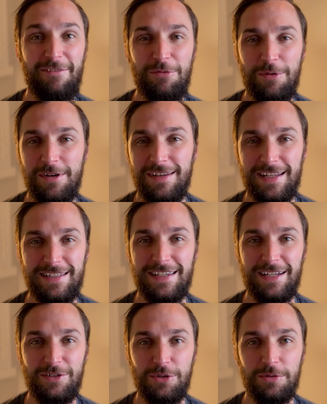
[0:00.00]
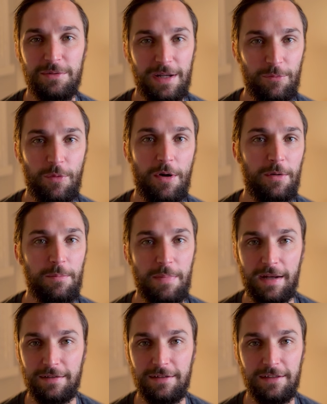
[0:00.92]
everyone, it's Andrew, and welcome
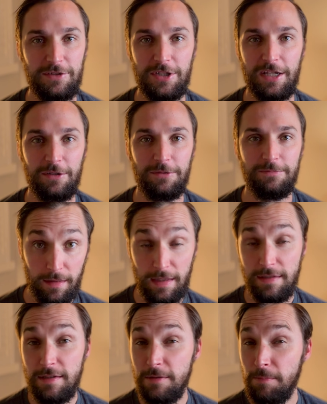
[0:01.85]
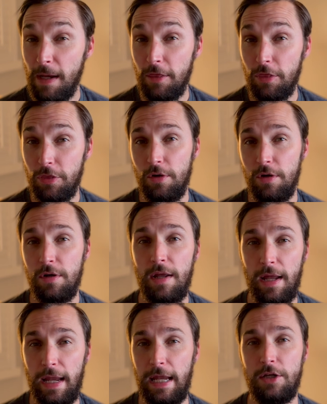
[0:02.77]
back to the channel. This is my
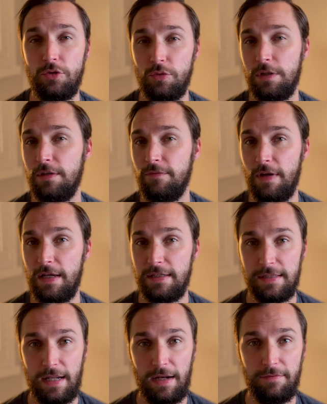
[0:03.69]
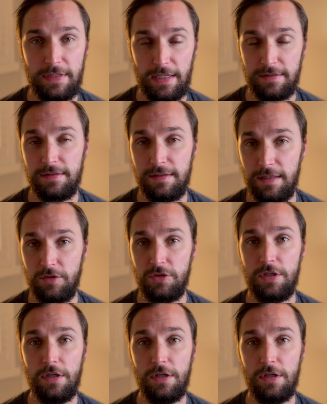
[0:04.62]
third Android device that I've tested this